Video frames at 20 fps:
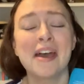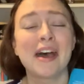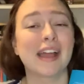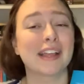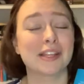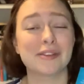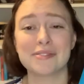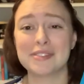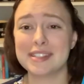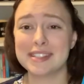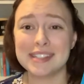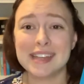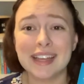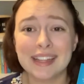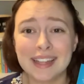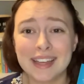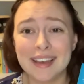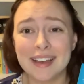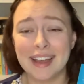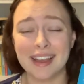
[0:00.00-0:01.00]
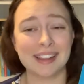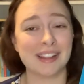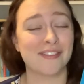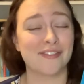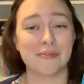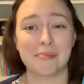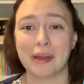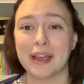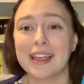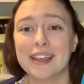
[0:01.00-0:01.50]
I love Stella. I
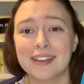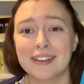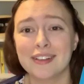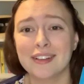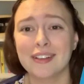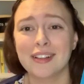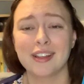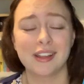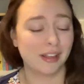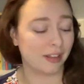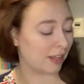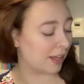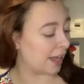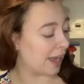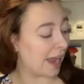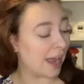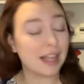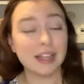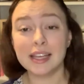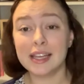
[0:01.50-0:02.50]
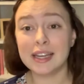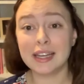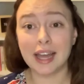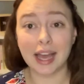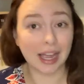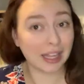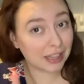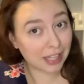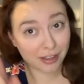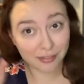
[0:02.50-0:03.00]
love Michael. Helen,
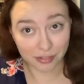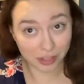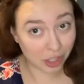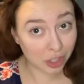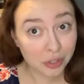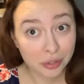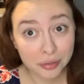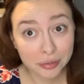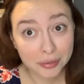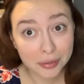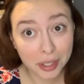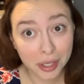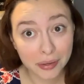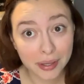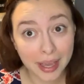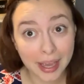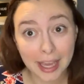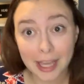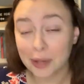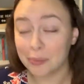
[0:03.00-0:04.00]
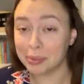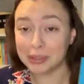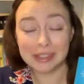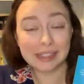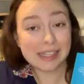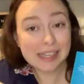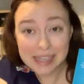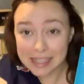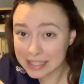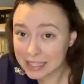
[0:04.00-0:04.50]
I love you. Okay,
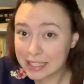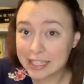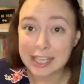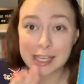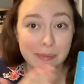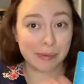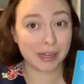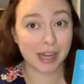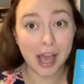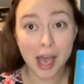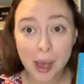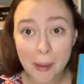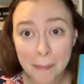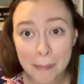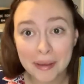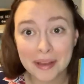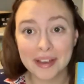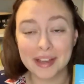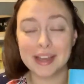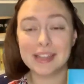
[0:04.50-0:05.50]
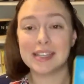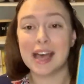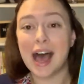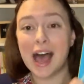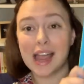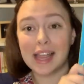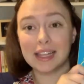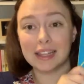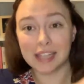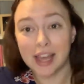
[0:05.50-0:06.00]
please keep it up because
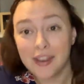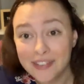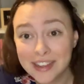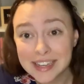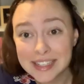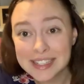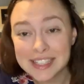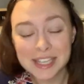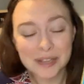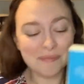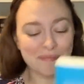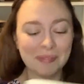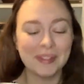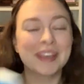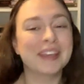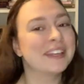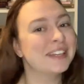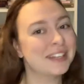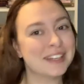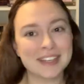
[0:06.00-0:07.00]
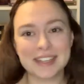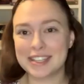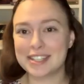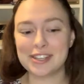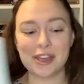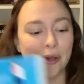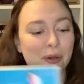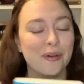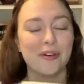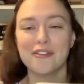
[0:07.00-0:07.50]
I love it.
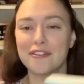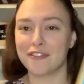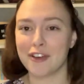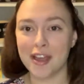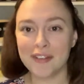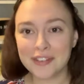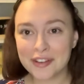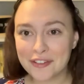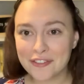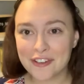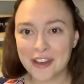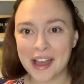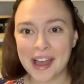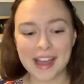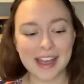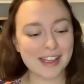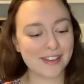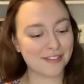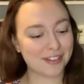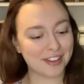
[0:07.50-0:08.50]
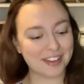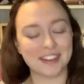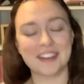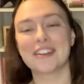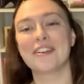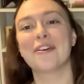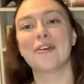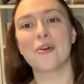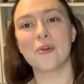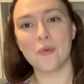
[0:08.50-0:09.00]
So, 5 out of 5,
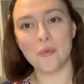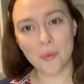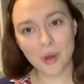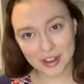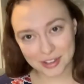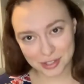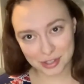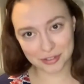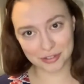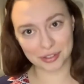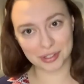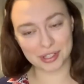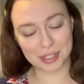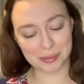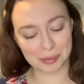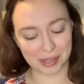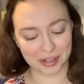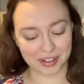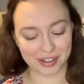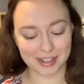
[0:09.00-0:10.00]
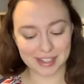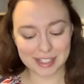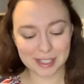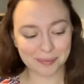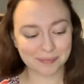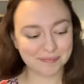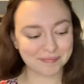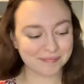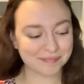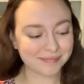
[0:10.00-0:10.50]
wonderful
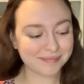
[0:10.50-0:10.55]
experience.